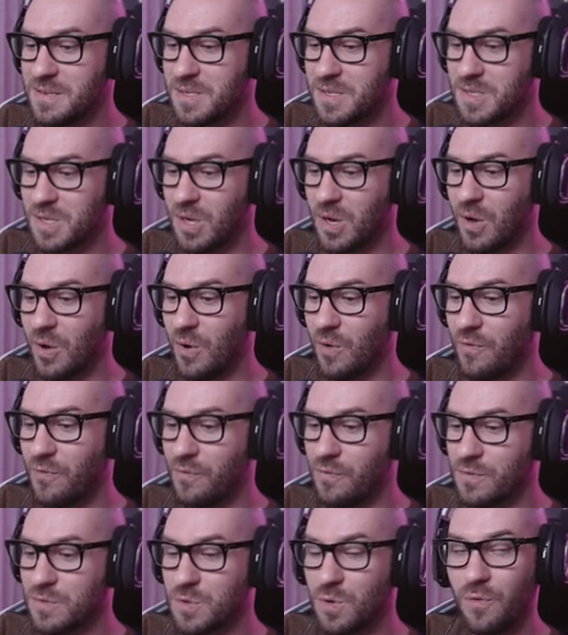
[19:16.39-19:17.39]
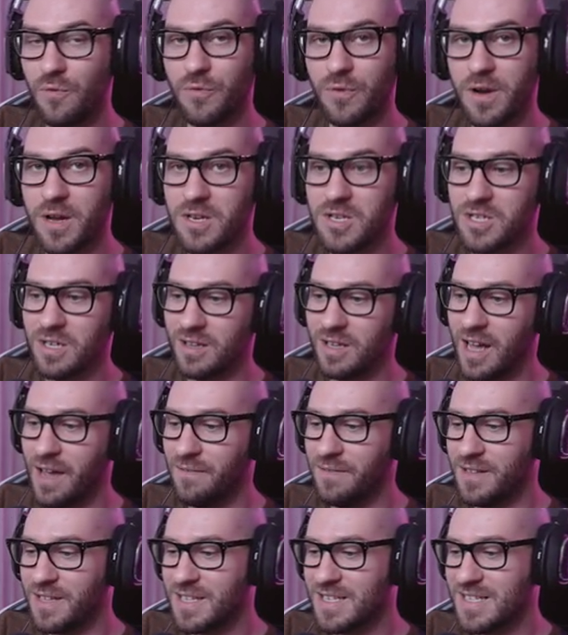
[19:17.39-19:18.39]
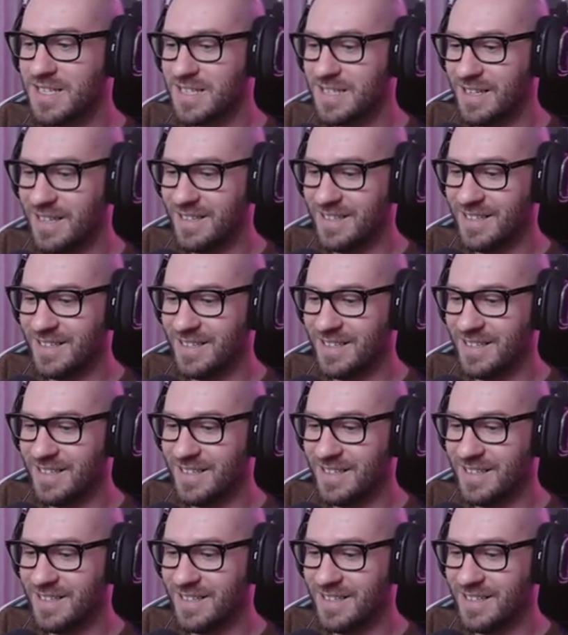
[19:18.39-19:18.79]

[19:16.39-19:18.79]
So, so fresh and lifeless.